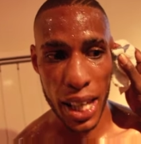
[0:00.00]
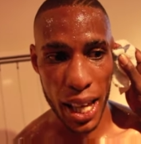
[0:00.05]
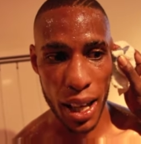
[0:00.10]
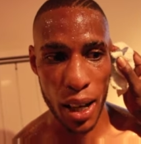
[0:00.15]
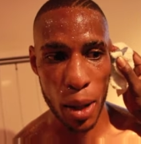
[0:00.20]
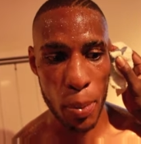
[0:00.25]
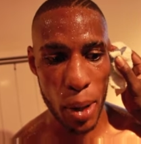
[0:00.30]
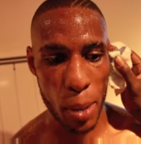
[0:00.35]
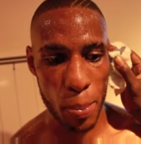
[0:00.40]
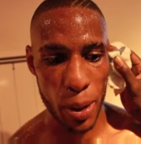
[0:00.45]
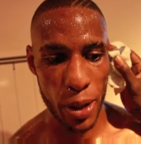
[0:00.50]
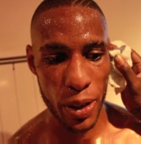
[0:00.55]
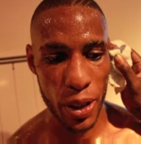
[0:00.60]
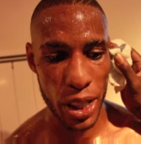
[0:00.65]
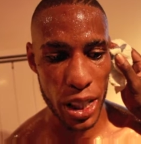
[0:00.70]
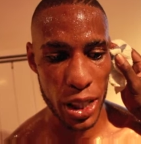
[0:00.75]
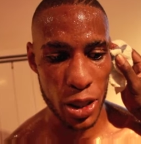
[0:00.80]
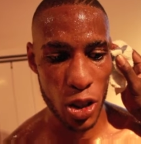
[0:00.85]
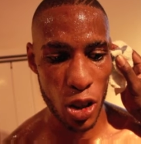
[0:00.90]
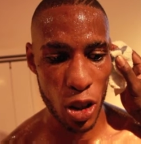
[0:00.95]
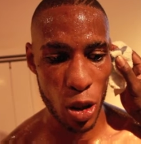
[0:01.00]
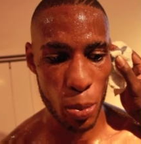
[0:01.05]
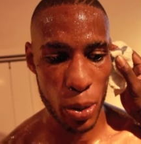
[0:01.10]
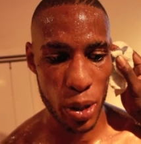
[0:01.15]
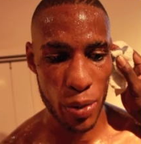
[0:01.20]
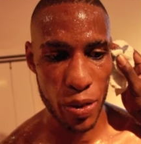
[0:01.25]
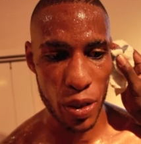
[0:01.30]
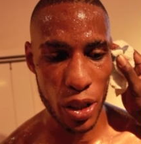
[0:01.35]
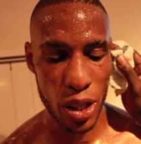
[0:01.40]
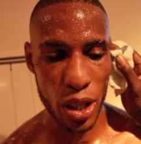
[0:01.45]
yeah, I remember he caught
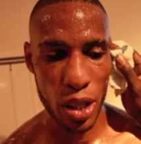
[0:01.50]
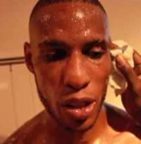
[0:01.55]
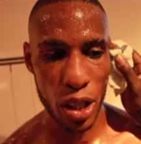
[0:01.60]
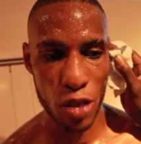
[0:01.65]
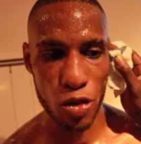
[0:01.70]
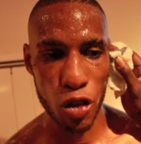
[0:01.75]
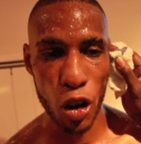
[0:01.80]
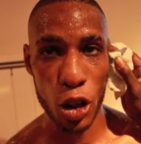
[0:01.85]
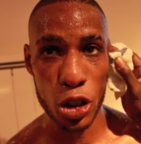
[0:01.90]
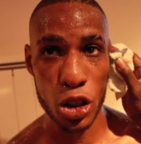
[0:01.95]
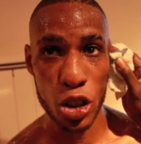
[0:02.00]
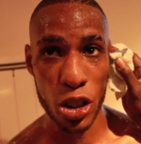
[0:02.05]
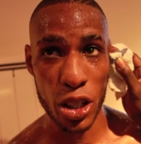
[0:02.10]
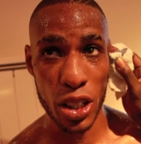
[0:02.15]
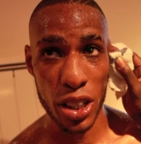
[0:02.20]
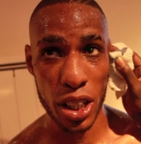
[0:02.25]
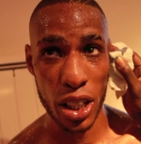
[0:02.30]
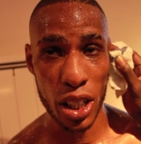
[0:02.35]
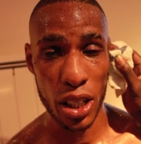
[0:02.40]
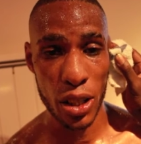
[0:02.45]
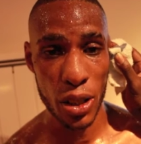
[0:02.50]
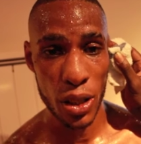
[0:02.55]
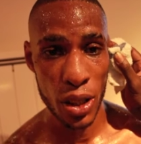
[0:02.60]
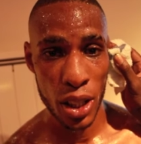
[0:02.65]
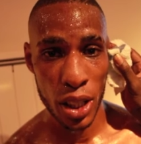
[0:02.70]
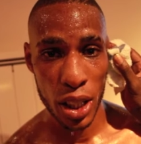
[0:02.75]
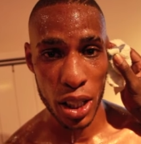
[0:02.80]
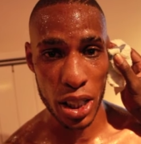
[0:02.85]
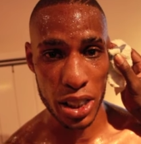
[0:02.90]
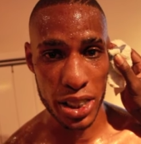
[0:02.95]
me with a, a right hook in
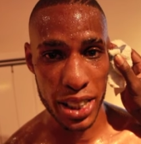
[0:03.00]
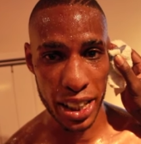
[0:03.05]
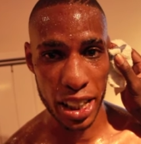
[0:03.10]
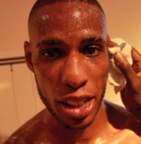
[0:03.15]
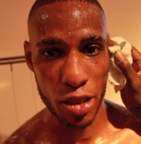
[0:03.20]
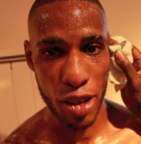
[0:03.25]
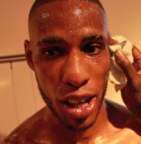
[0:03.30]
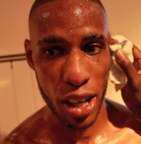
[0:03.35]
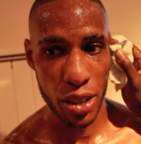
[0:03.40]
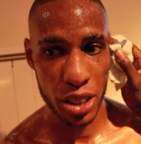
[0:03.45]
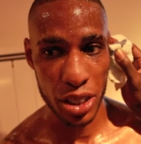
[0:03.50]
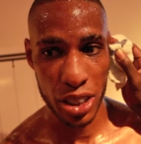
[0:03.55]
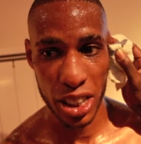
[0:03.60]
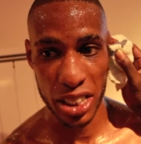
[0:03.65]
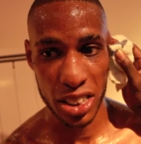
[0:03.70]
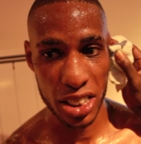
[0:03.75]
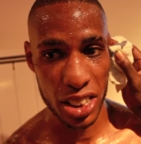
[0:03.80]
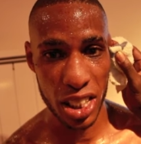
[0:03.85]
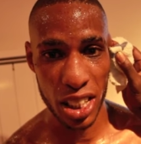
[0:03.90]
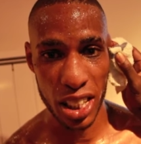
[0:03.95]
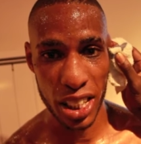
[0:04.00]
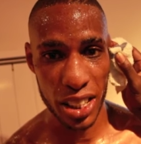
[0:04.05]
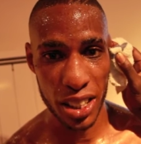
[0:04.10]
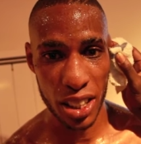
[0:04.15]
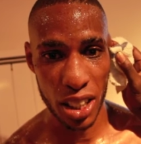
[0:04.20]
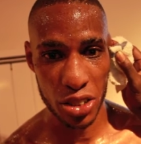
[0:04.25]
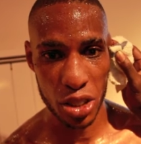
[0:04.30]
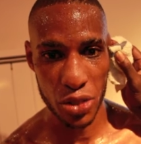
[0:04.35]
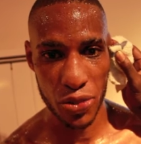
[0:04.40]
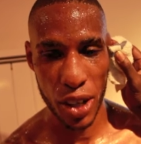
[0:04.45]
the in the second round, and instantly
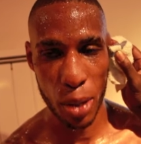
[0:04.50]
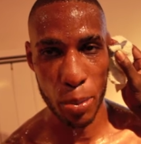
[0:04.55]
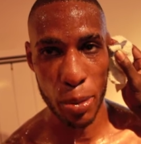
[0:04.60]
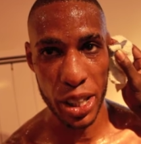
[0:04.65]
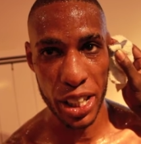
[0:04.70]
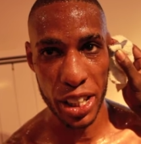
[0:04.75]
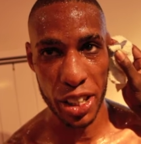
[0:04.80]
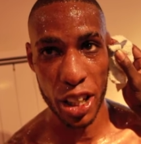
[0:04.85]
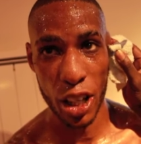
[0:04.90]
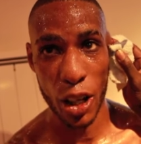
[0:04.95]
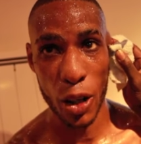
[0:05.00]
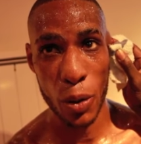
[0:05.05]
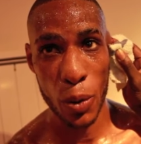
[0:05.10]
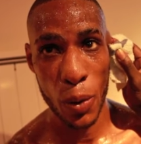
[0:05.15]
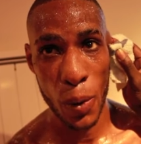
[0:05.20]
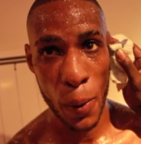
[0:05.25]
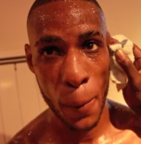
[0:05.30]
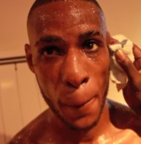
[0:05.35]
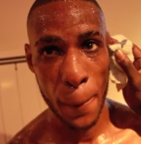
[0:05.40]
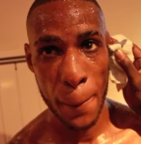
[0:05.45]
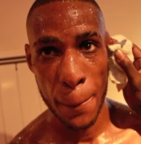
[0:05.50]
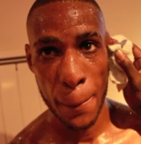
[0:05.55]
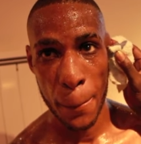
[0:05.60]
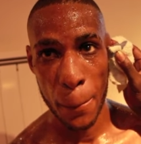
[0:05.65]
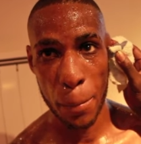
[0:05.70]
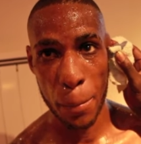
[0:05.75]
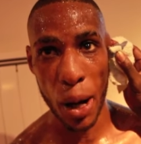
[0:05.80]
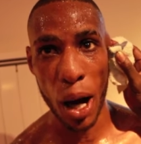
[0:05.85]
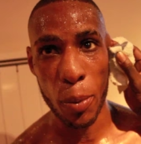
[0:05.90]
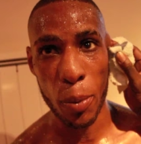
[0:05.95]
I just felt my ear go,
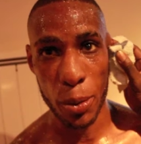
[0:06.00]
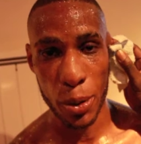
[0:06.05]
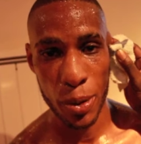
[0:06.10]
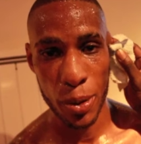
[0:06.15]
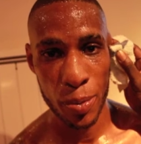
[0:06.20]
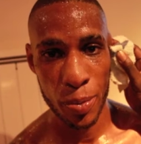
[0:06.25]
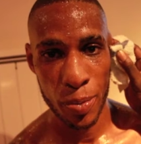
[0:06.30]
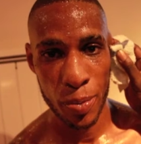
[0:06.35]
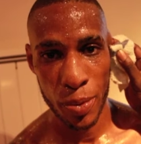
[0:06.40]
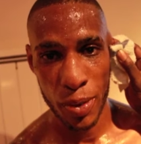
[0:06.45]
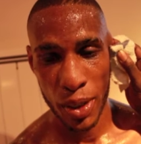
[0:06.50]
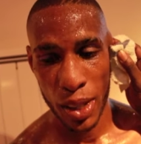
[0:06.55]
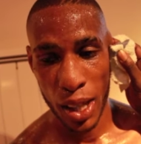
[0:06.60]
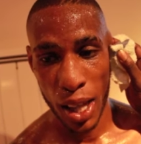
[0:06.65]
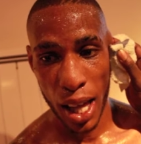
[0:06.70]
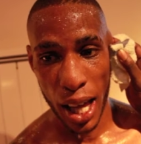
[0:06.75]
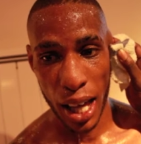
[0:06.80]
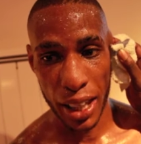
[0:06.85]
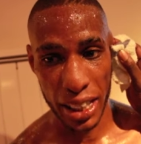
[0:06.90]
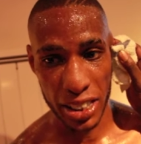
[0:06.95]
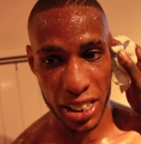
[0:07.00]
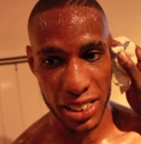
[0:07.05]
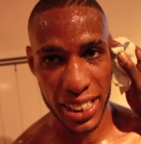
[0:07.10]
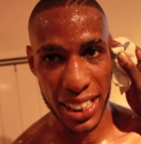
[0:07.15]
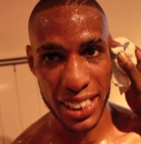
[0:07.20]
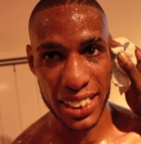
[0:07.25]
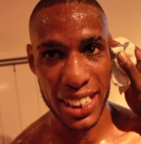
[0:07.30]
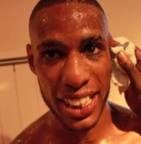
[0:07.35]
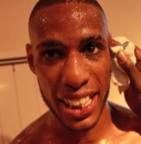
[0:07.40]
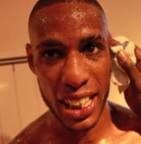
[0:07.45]
pop, and had to
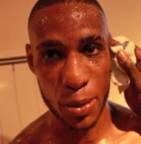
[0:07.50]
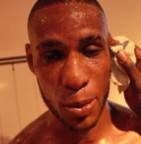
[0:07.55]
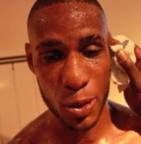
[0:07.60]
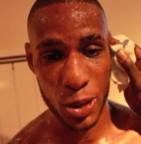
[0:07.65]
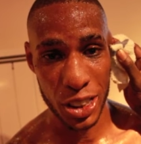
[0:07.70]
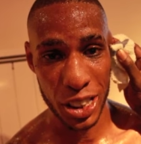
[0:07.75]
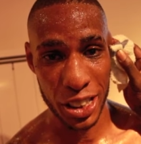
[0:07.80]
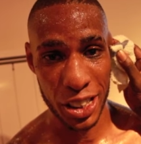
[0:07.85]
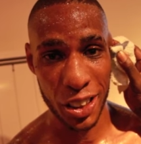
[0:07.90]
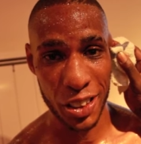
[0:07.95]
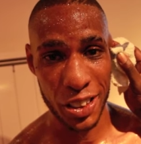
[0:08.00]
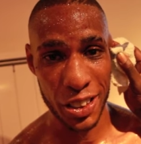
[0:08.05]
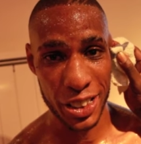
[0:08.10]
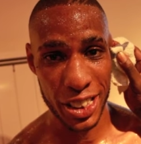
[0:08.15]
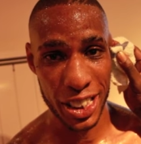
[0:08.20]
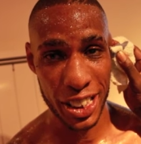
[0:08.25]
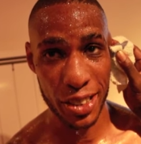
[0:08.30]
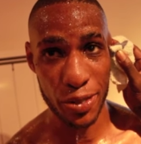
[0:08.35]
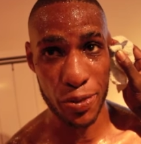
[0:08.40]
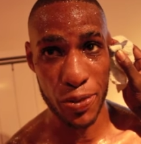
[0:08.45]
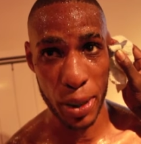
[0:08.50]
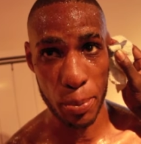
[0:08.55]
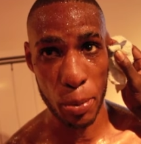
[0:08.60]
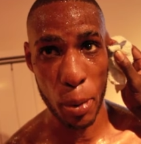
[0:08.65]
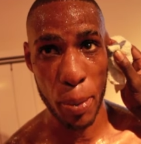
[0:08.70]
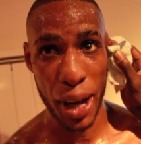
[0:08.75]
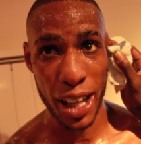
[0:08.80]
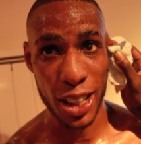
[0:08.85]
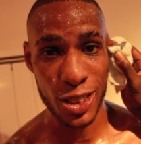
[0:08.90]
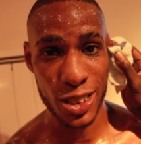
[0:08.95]
dig deep because it kind of did affect my
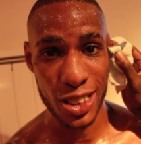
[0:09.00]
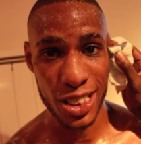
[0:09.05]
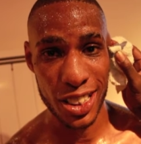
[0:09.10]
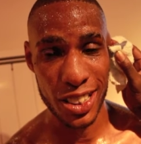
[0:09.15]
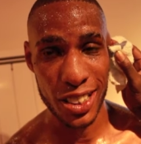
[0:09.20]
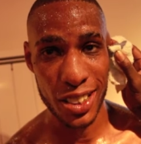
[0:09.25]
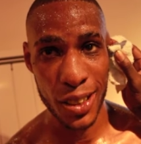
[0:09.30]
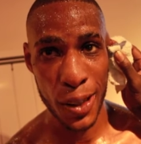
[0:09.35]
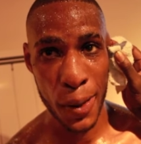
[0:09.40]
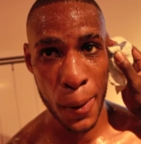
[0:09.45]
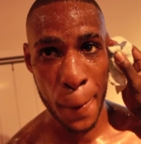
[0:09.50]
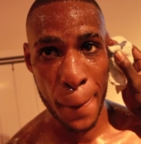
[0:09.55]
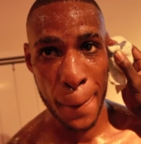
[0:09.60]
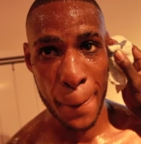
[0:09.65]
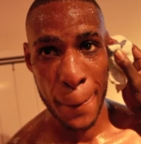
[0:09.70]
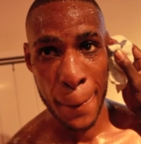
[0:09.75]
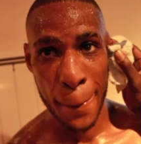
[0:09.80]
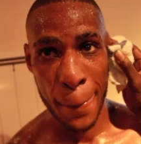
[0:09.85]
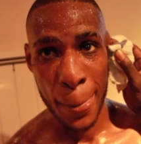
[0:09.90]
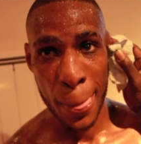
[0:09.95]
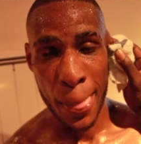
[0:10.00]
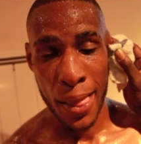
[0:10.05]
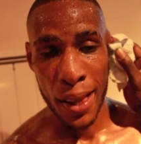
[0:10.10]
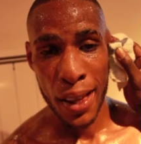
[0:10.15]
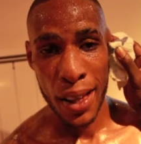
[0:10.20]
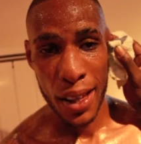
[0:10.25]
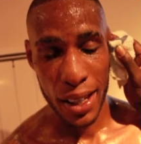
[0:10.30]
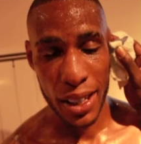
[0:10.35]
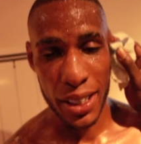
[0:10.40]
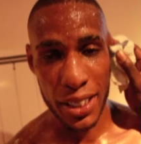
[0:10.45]
balance.
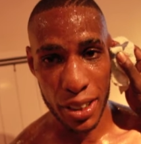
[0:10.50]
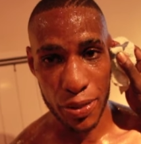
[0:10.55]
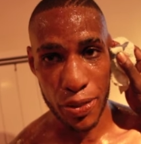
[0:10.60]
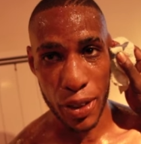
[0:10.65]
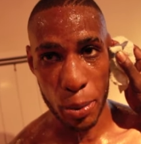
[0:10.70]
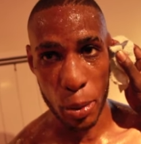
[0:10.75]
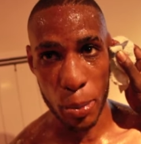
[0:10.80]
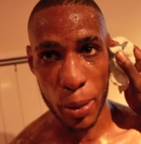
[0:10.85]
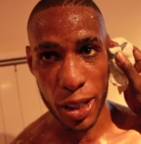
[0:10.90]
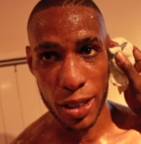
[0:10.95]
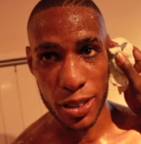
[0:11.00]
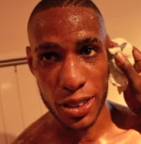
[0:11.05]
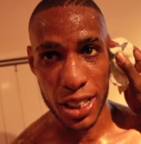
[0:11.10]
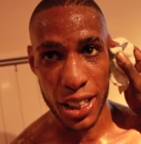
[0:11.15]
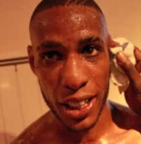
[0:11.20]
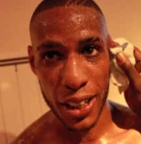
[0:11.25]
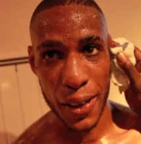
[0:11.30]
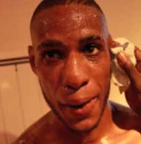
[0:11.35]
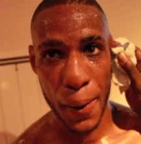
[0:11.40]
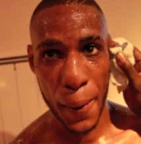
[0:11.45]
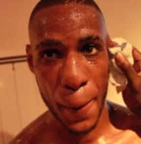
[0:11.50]
It did affect my balance, yeah.